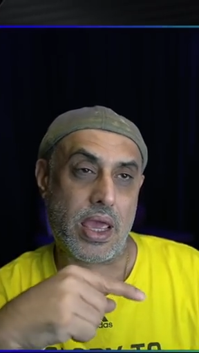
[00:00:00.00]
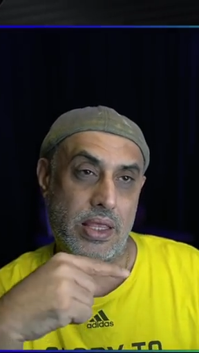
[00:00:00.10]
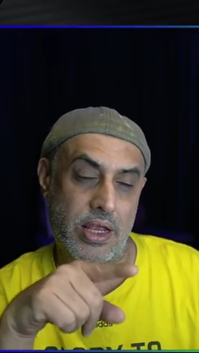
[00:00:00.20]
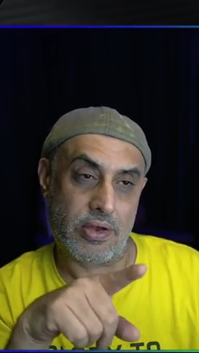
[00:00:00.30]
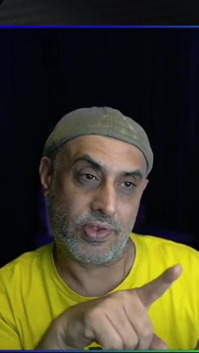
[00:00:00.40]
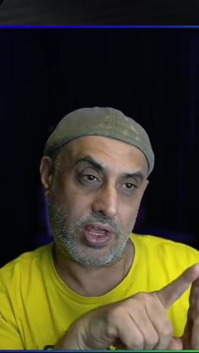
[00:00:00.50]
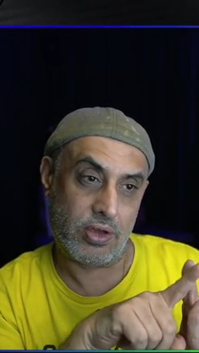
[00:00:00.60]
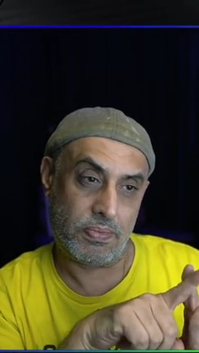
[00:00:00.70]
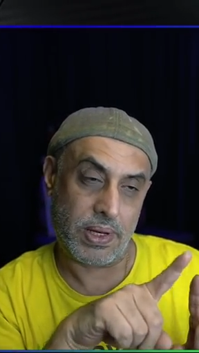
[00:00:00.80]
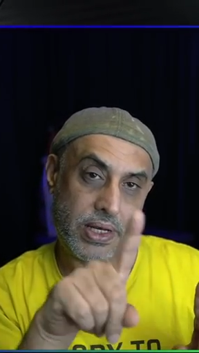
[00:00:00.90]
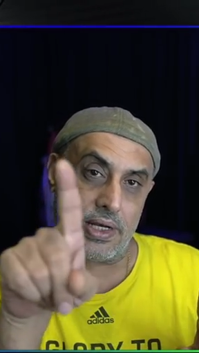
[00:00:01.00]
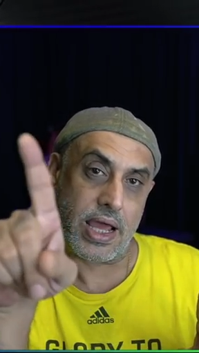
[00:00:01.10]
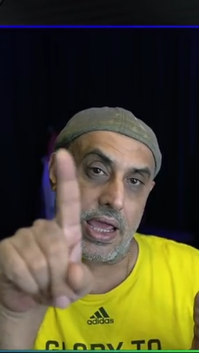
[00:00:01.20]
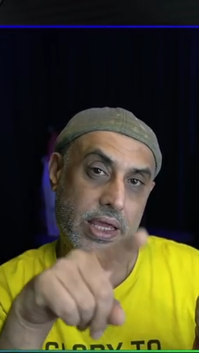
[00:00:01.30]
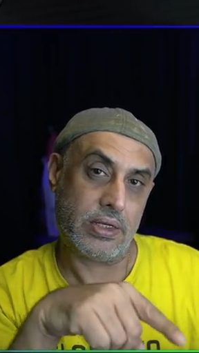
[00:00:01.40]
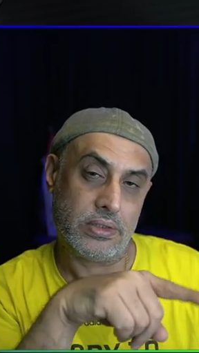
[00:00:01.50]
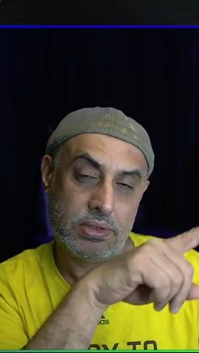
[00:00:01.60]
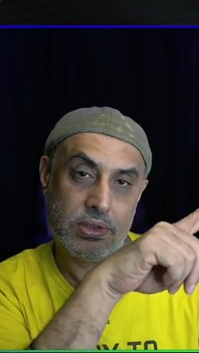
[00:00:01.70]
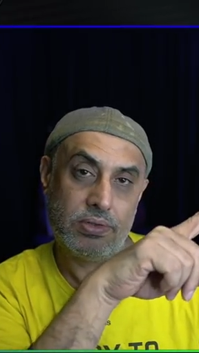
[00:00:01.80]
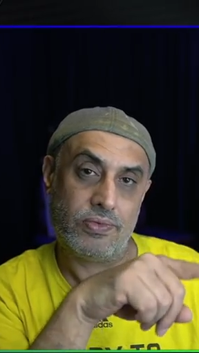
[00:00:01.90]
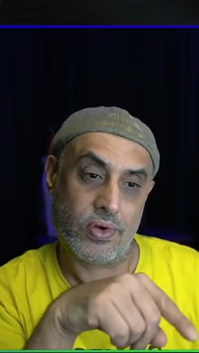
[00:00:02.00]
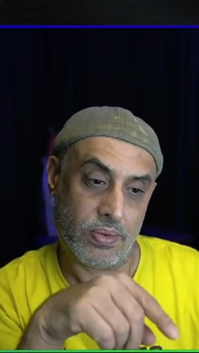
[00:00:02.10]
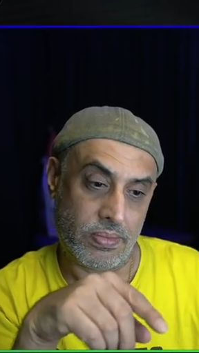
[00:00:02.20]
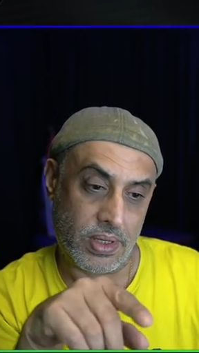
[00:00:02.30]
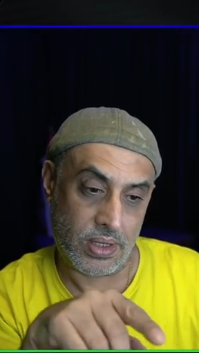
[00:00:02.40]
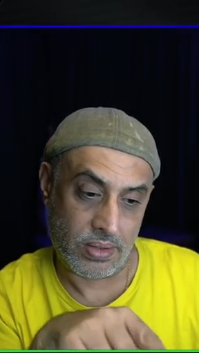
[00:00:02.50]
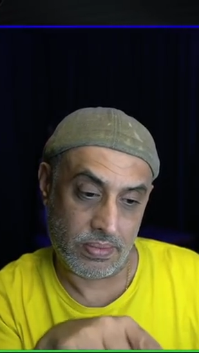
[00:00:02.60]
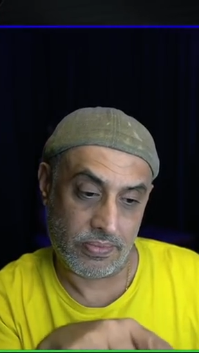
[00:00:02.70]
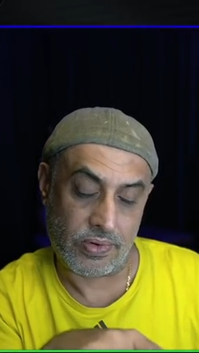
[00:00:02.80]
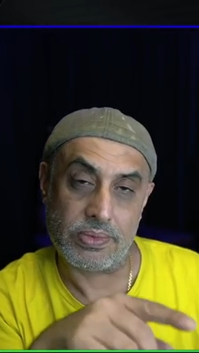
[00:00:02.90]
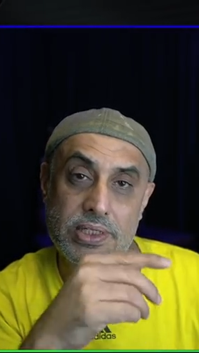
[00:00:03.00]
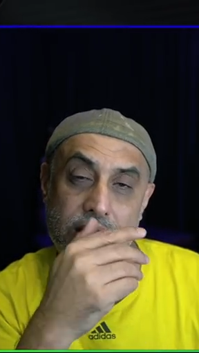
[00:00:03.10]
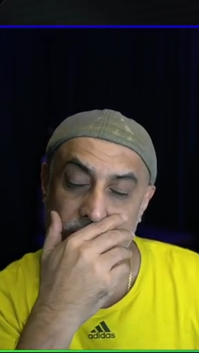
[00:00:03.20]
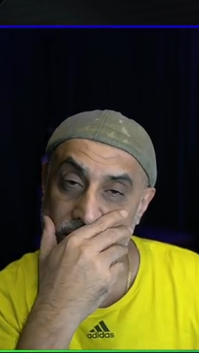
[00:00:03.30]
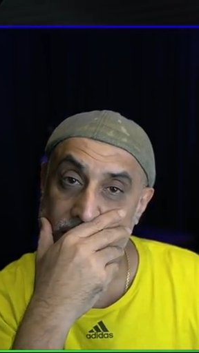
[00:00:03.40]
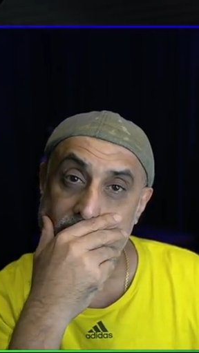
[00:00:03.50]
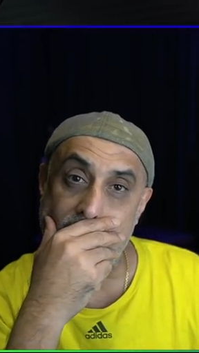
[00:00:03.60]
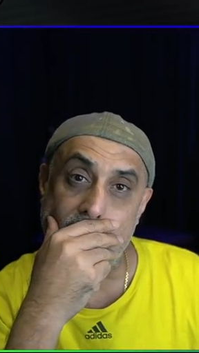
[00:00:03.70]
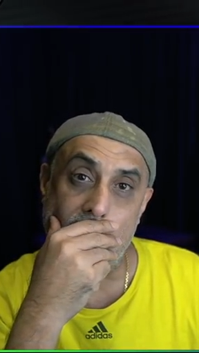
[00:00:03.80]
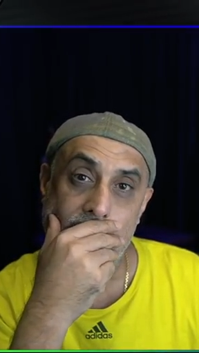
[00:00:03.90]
And then after you play the diagonals from um, from the center of the park.